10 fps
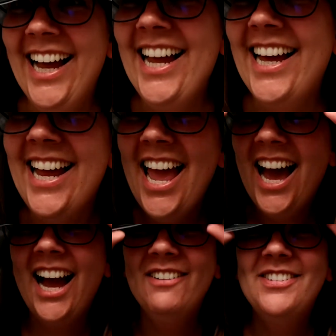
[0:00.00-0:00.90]

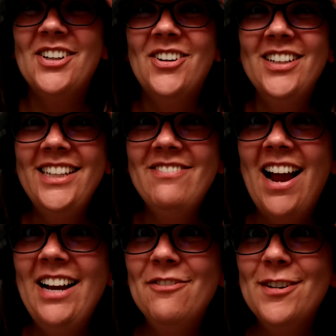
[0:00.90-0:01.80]
I'm totally
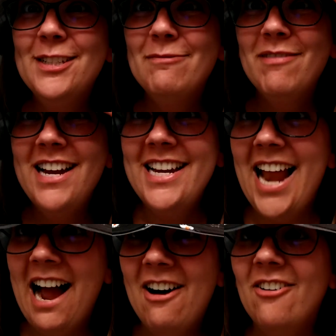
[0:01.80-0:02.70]
ready for spring
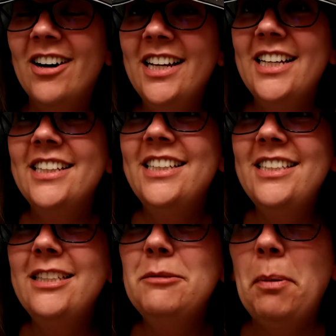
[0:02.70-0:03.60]
now. This
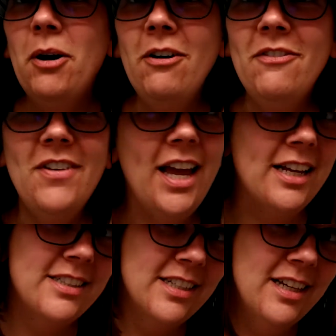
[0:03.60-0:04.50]
is
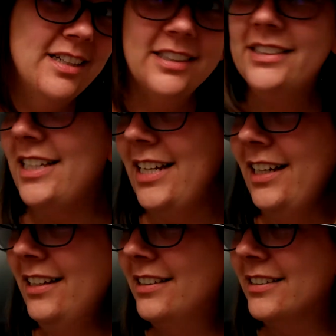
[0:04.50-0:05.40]
perfect.
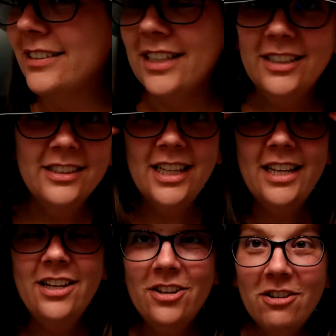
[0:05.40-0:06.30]
See, sun's
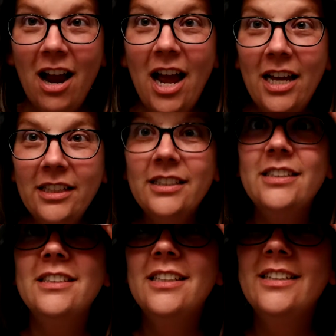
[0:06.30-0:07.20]
getting in your
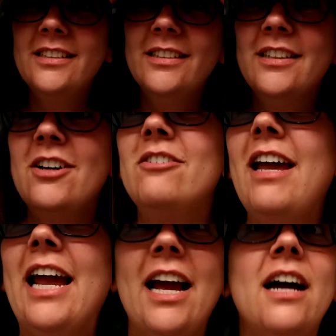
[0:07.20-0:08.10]
eyes.
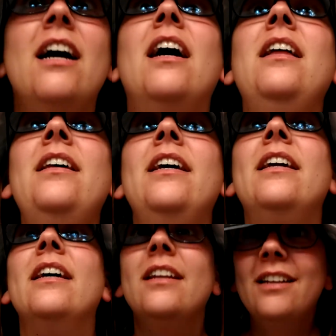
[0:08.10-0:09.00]
Okay, I like it.